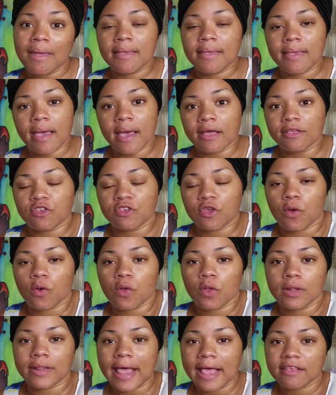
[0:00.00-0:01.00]
yeah
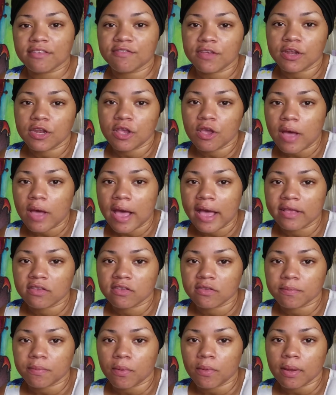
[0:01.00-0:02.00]
so last video I
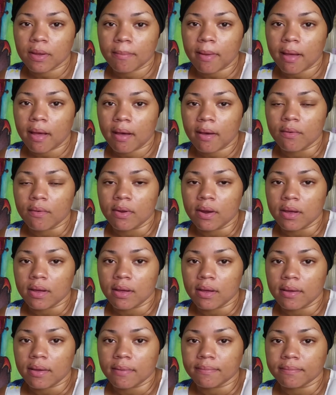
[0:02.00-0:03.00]
spoke about
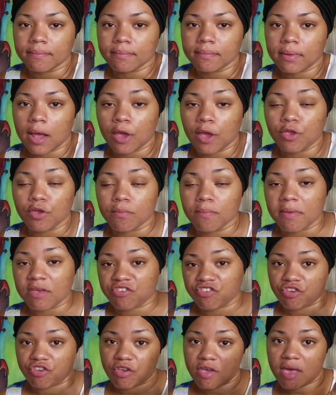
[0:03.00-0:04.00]
um, how you
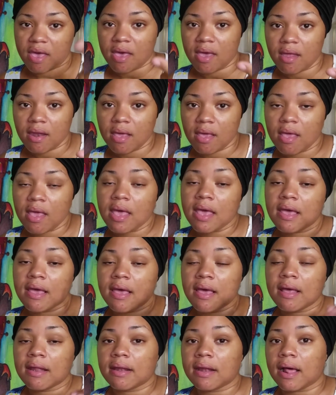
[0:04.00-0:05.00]
measure your head
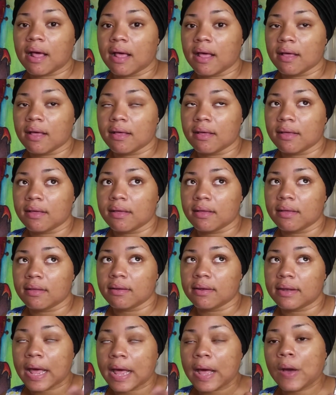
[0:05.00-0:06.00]
uh,
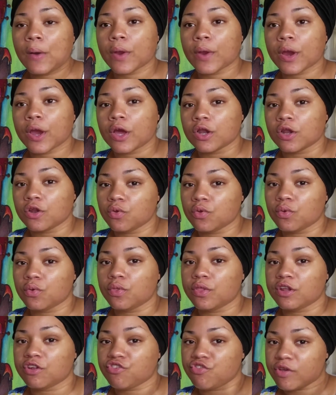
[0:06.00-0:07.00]
now we're gonna do
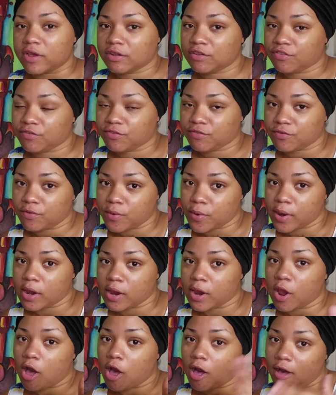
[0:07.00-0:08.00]
the
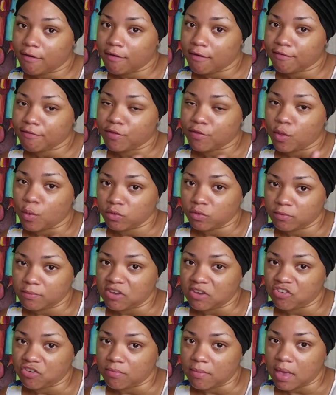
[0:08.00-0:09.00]
transferring of those
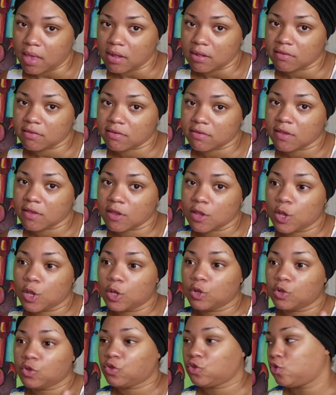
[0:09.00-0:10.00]
measurements
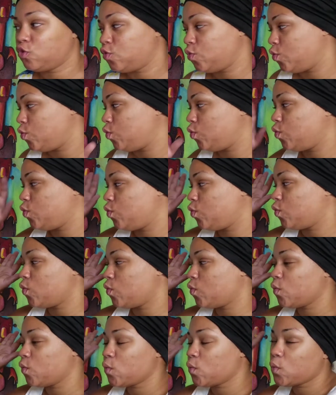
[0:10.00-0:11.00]
to
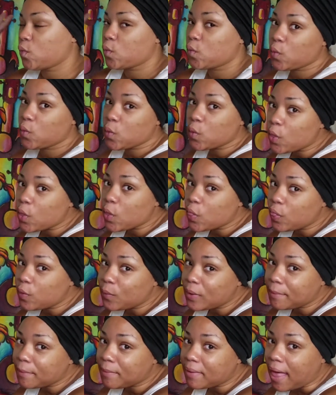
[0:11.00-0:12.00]
the
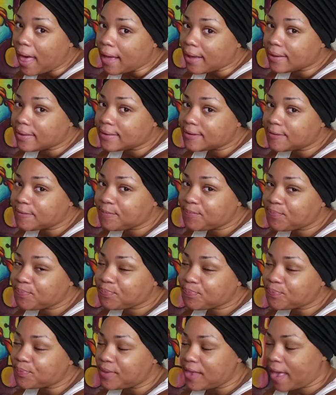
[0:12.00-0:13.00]
wig block
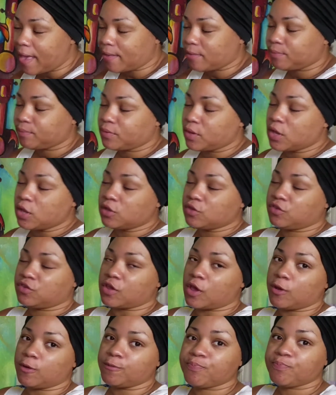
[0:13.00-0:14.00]
yeah
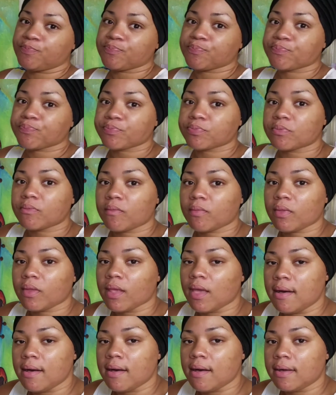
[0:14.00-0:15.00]
so
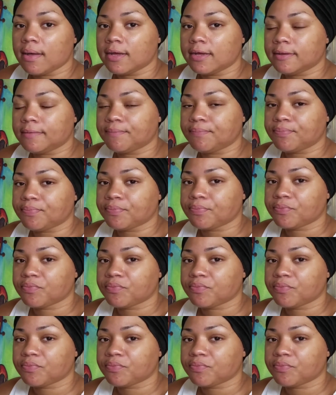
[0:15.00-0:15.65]
um,